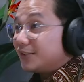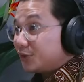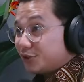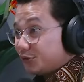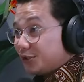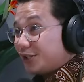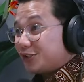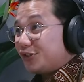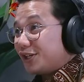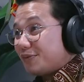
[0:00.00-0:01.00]
We're not
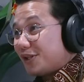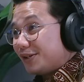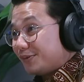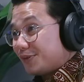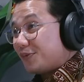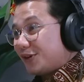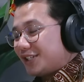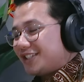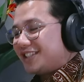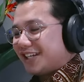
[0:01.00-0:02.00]
talking about the
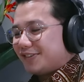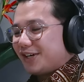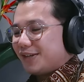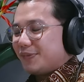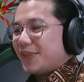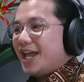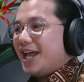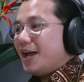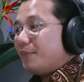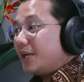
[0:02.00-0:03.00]
products yet, right?
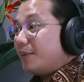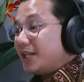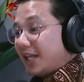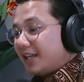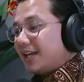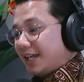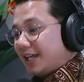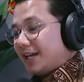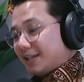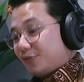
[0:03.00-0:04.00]
But I mean, like
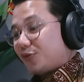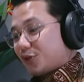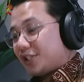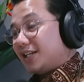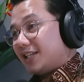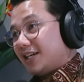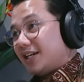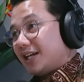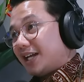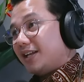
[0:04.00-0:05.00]
of course in
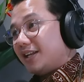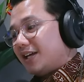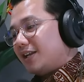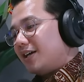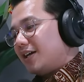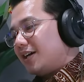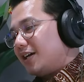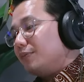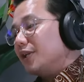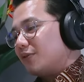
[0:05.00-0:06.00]
the
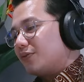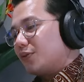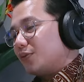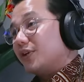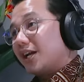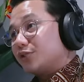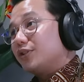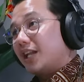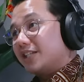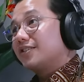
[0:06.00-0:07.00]
middle of the road, we
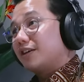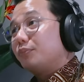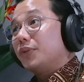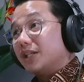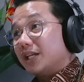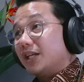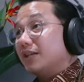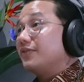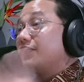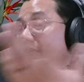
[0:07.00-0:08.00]
actually like start
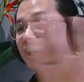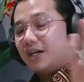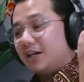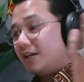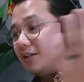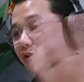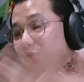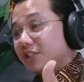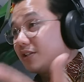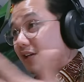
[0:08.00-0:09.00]
building.
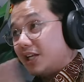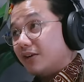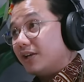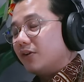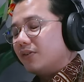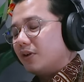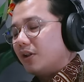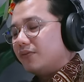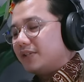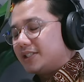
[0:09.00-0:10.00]
Doni start hearing of
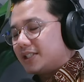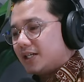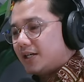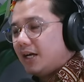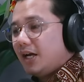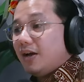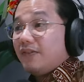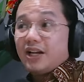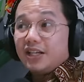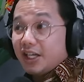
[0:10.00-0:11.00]
all of this
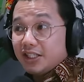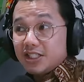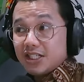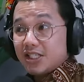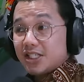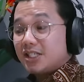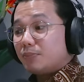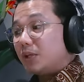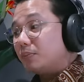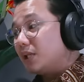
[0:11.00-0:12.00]

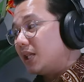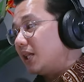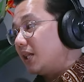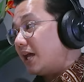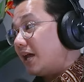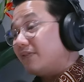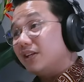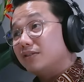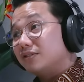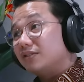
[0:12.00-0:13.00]
validations. People
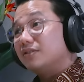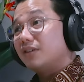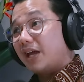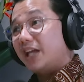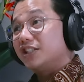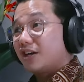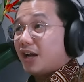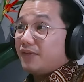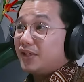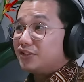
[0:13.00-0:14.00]
having HR
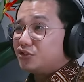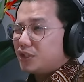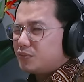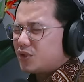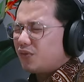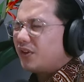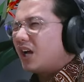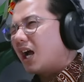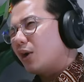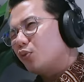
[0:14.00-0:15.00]
having a dreams of,
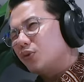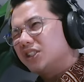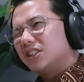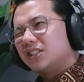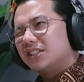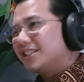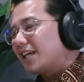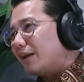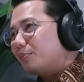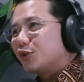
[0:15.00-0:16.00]
I wish this
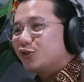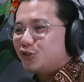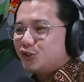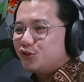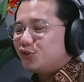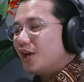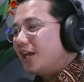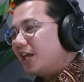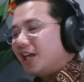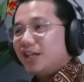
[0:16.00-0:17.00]
app could do
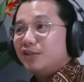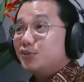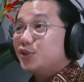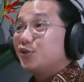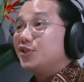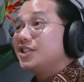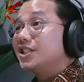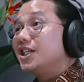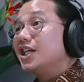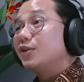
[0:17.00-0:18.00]
A, B, or
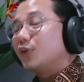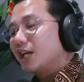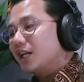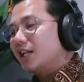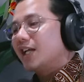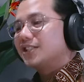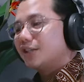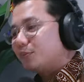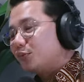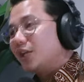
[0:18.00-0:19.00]
C, and then we kind of like
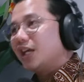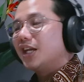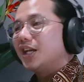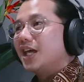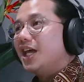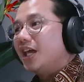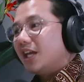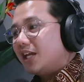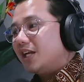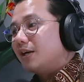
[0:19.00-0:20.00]
start putting in here